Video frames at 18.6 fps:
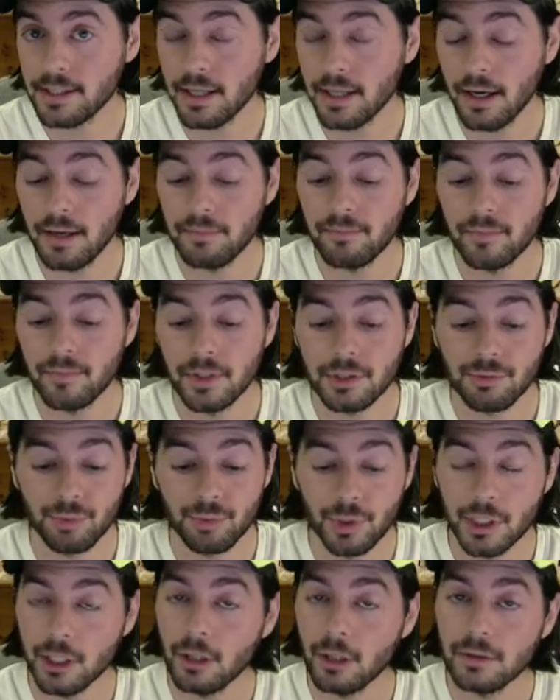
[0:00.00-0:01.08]
time it's
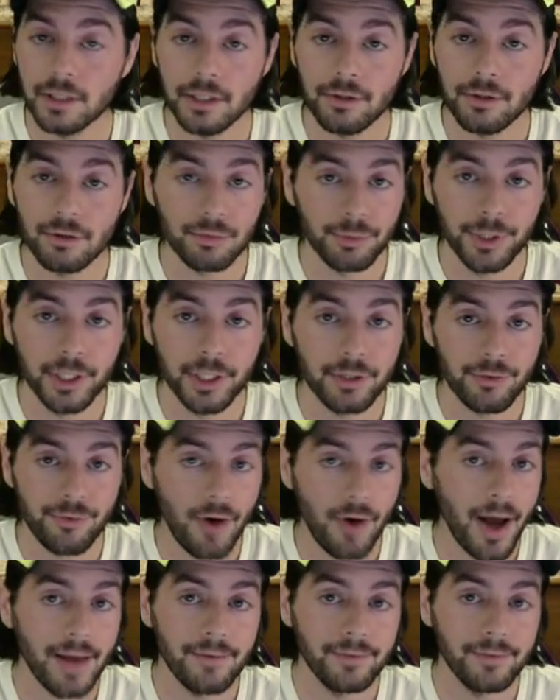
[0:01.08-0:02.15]
really only three to
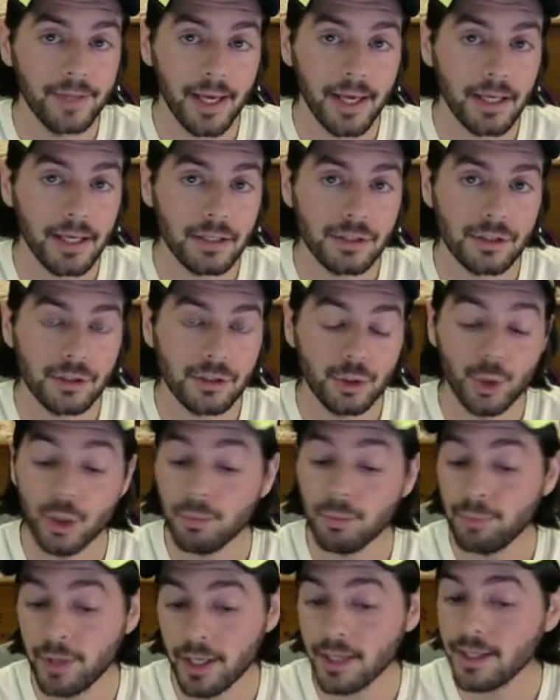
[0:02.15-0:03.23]
five days you
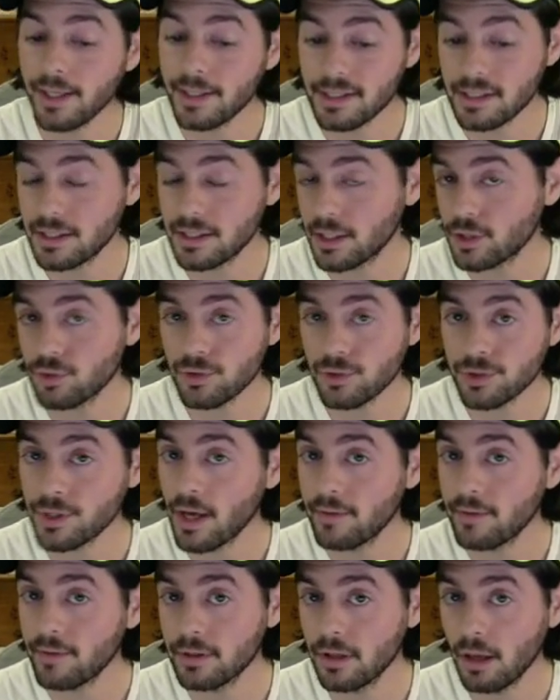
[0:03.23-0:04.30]
could pick it at six or
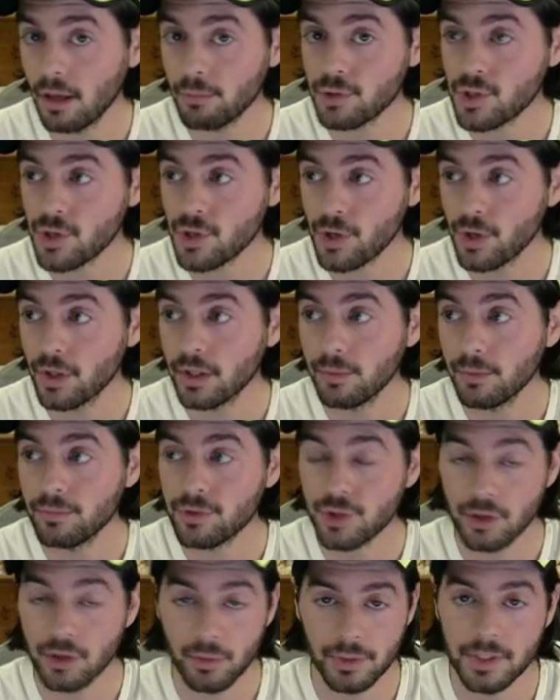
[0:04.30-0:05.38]
seven i'm sure and i'm
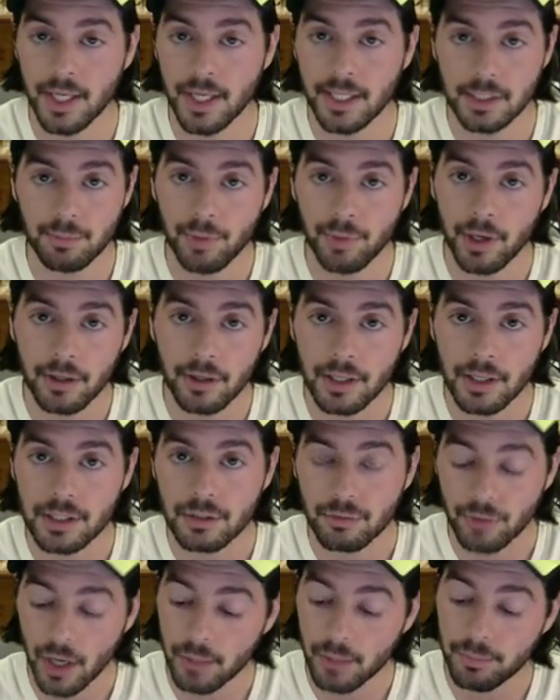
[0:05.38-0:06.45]
sure it would taste better as it
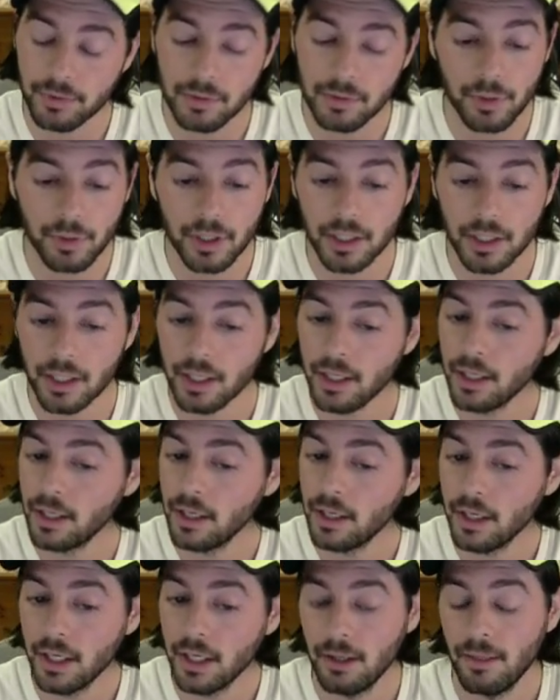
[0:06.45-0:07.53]
ripened but
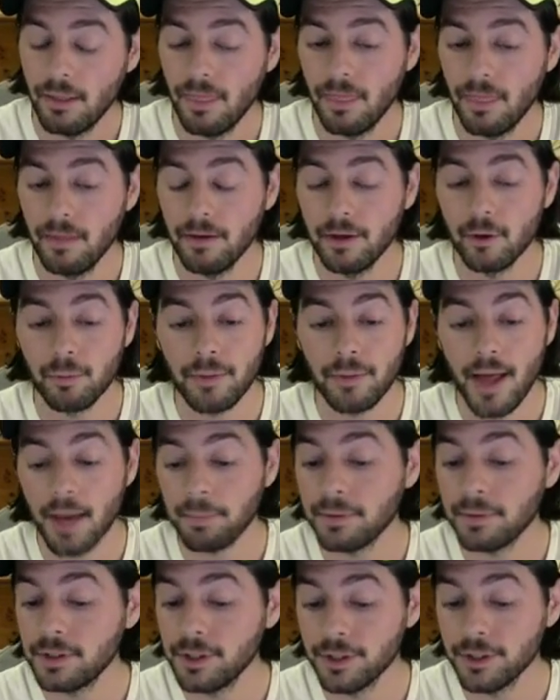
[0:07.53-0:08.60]
you know black
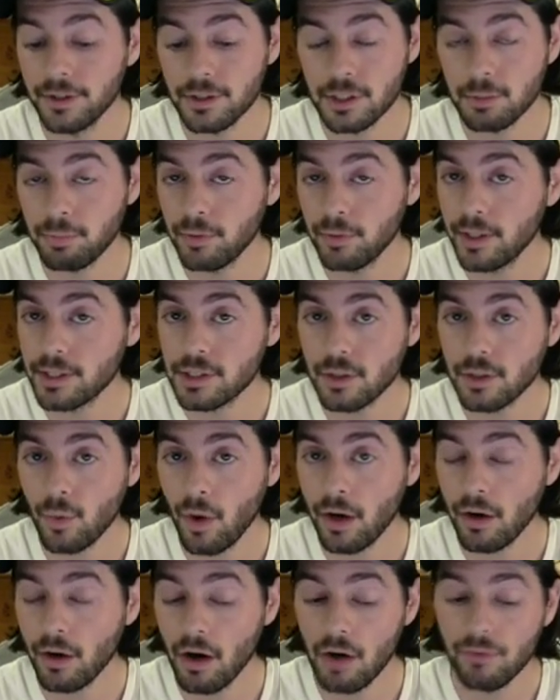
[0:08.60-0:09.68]
madeira splits
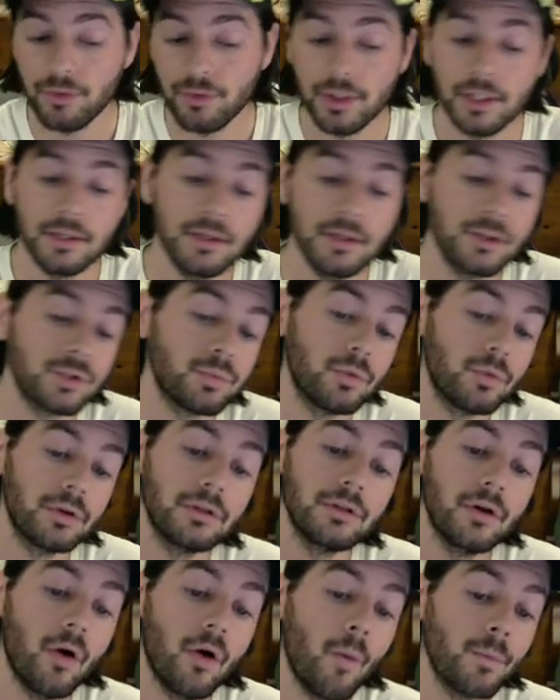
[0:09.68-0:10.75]
quite often and this
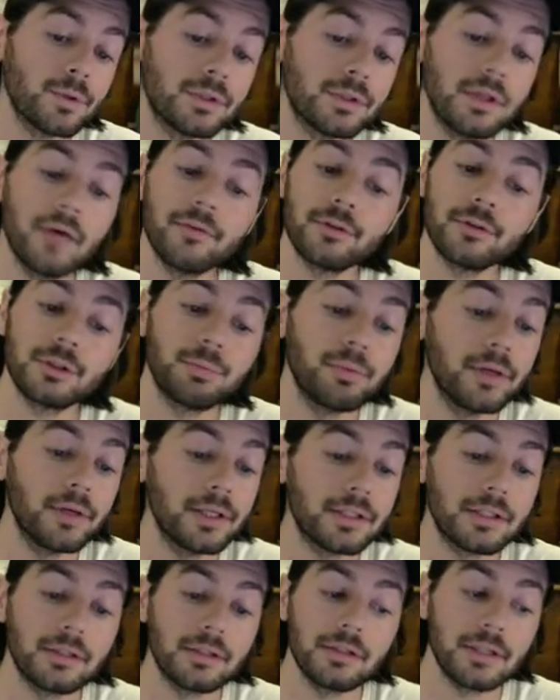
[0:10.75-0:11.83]
one almost never
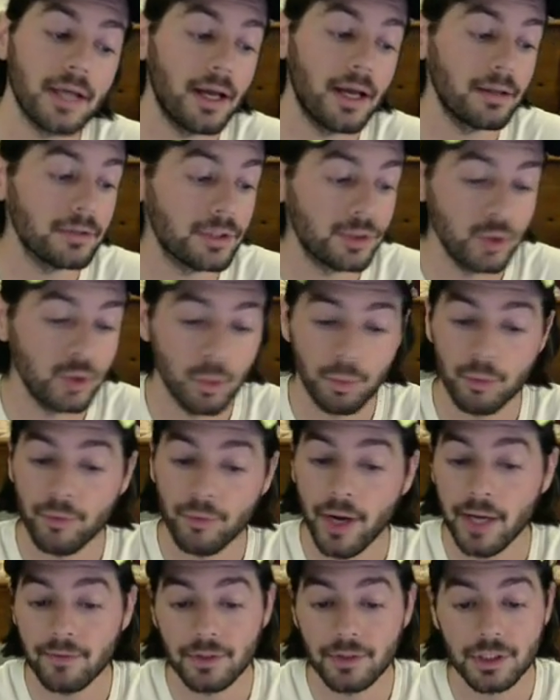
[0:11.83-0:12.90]
splits it's got super
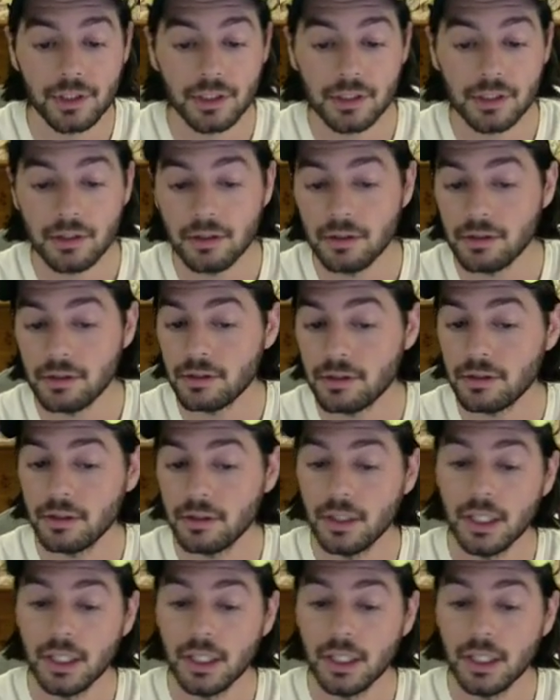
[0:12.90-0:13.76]
rain resistance